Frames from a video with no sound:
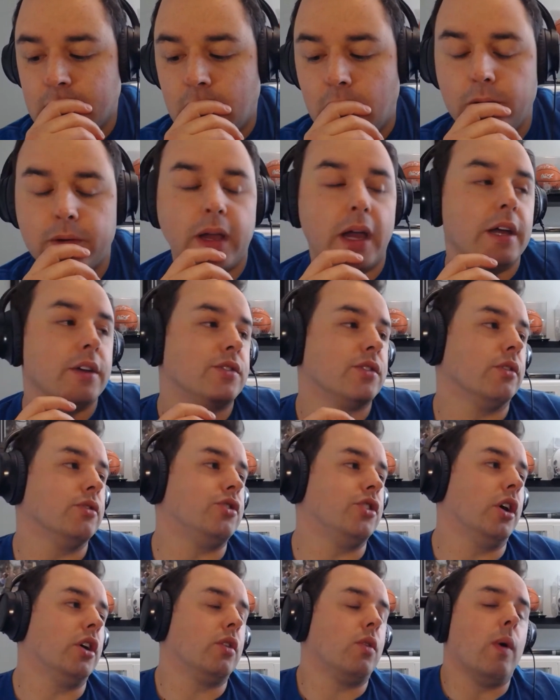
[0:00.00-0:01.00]
Okay, so
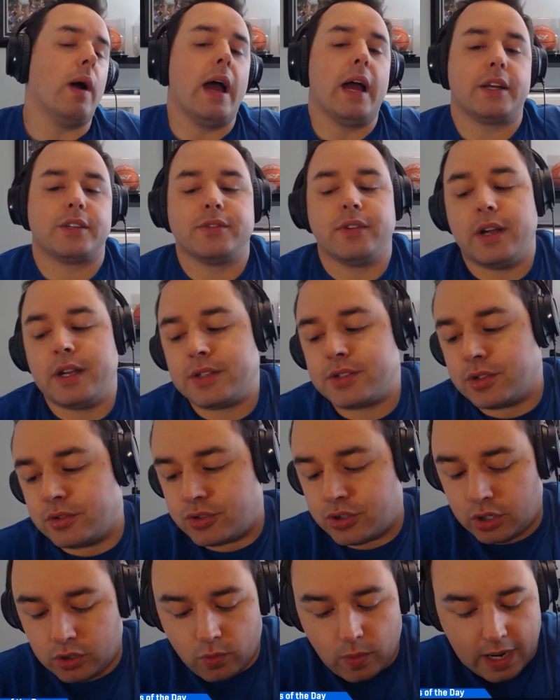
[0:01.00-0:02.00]
junk wax, right? So
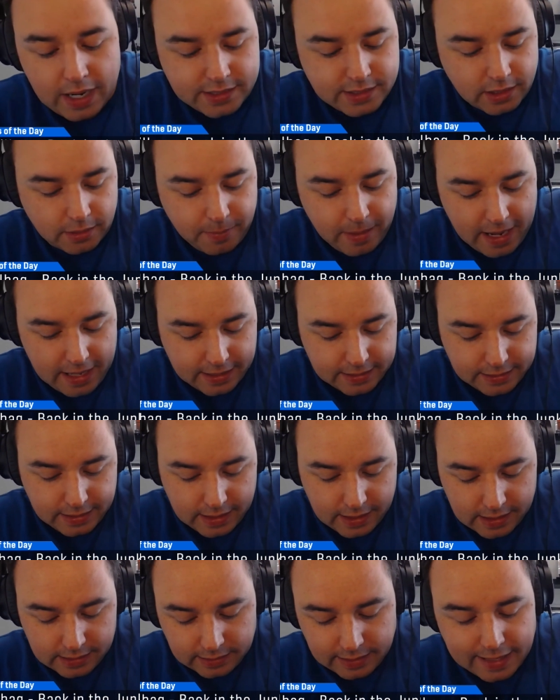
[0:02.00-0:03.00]
junk wax, like back in
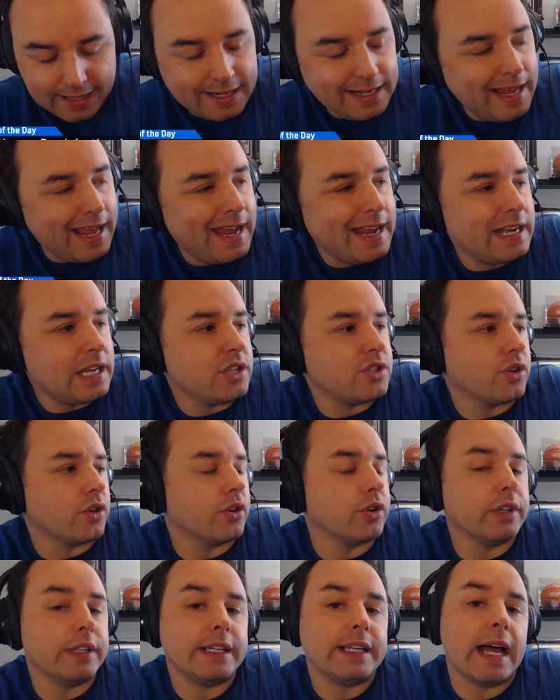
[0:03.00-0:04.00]
the late '80s,
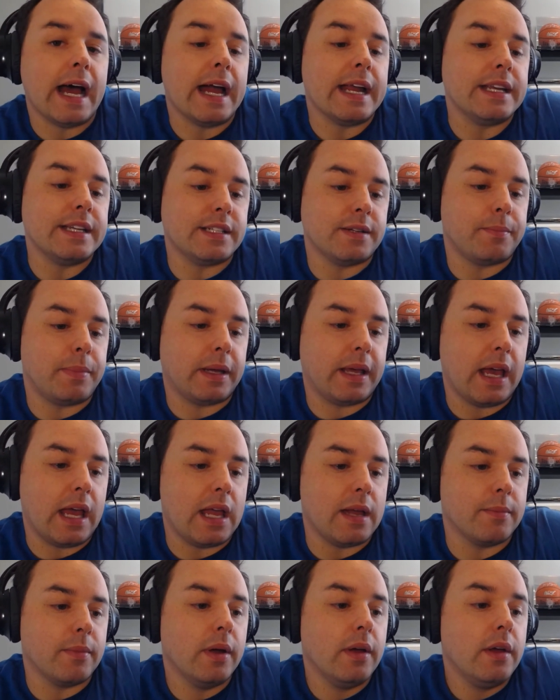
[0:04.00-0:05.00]
early '90s, it
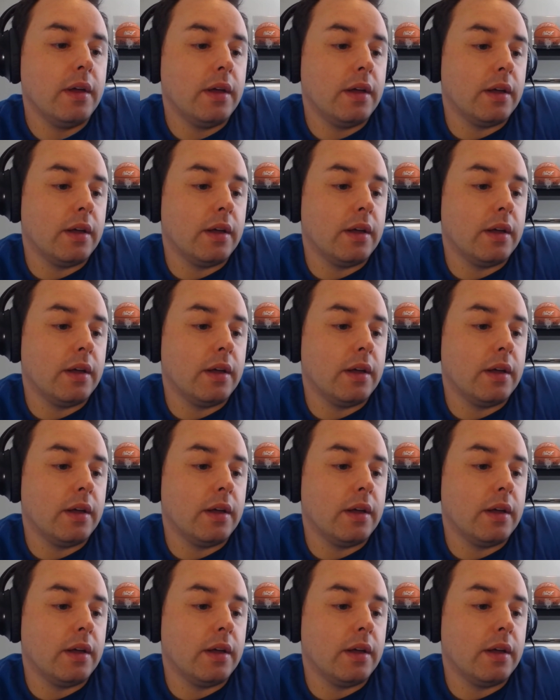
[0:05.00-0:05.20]
became